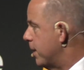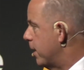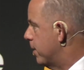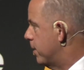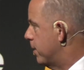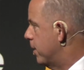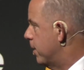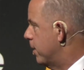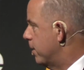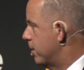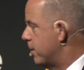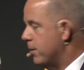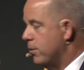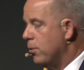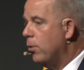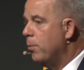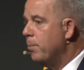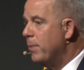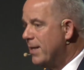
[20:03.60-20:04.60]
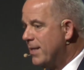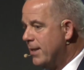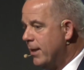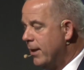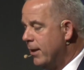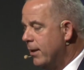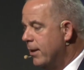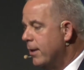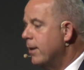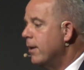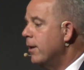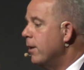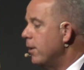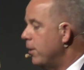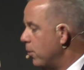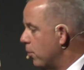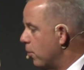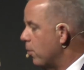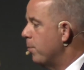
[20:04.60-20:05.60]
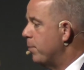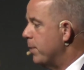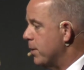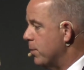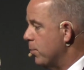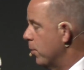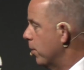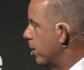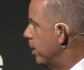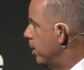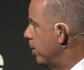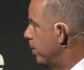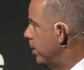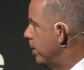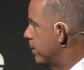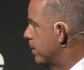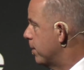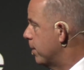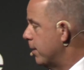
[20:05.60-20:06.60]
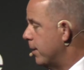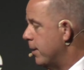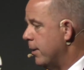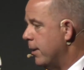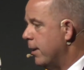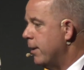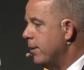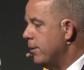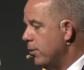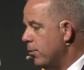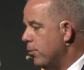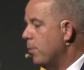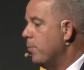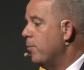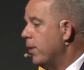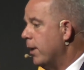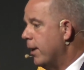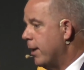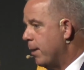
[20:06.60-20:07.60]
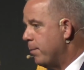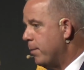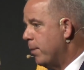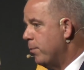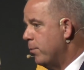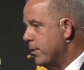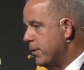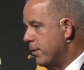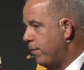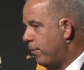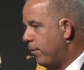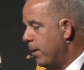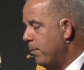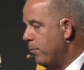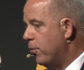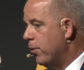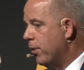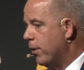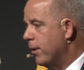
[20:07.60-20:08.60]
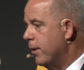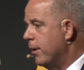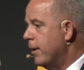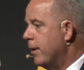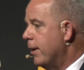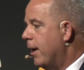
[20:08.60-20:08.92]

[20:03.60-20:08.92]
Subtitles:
yet. Yeah? This is all missing. Yeah. Europe is working on it, yeah? And Europe will come up with a framework. Exactly.